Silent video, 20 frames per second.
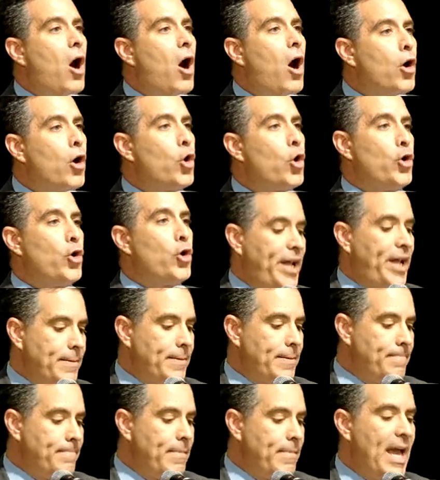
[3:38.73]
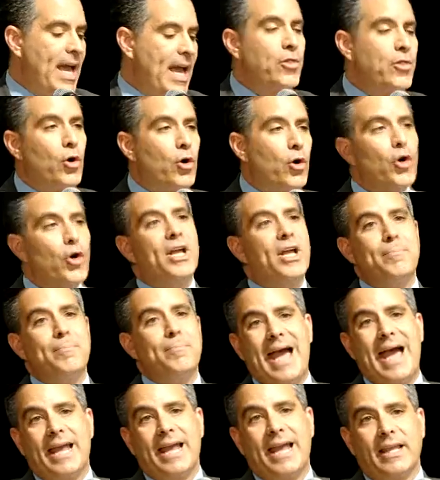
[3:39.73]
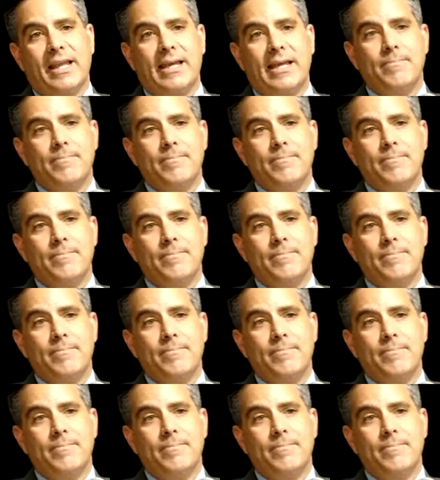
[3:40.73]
are hurting, and they're hurting badly.